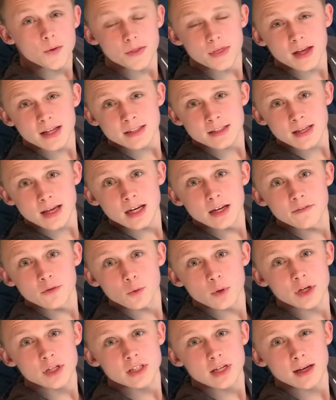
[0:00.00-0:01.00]
With that said, if you
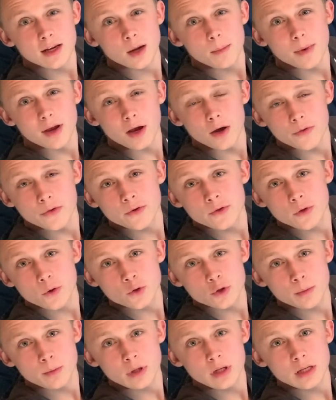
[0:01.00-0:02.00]
want to check out my other
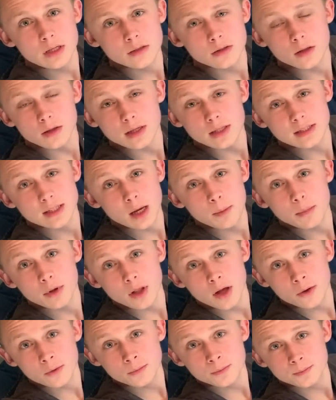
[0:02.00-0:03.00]
social medias, the link's down
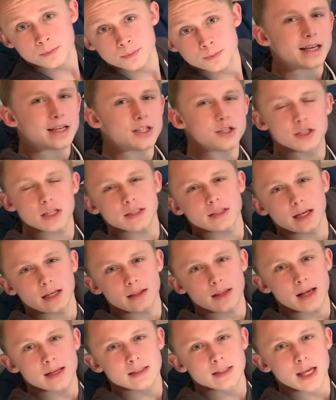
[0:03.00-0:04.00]
below. And just like
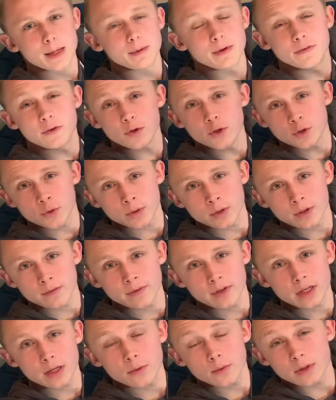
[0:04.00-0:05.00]
last time, if you enjoyed the
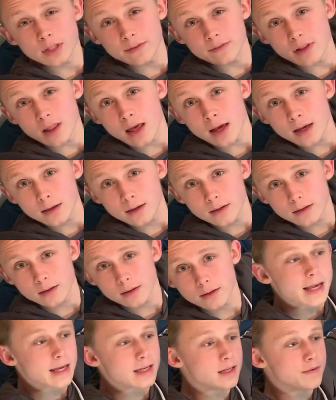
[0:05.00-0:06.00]
video, leave a like.
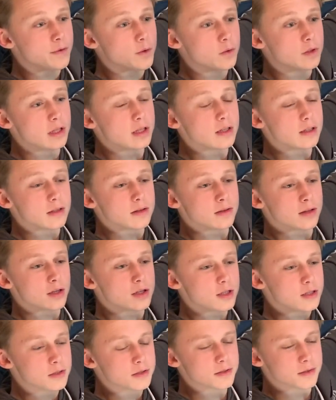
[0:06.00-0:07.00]
And if you didn't, then
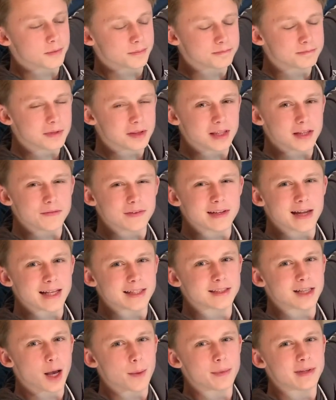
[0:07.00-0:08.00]
just leave a
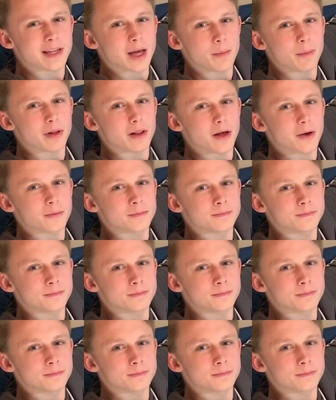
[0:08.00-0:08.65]
nice comment down below.